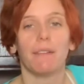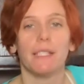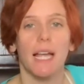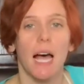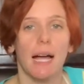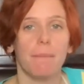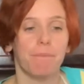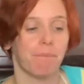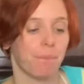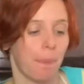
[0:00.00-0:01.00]
a time.
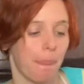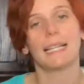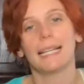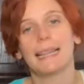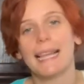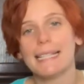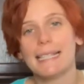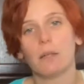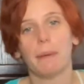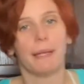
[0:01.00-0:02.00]
Last
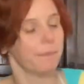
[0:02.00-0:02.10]
little bit.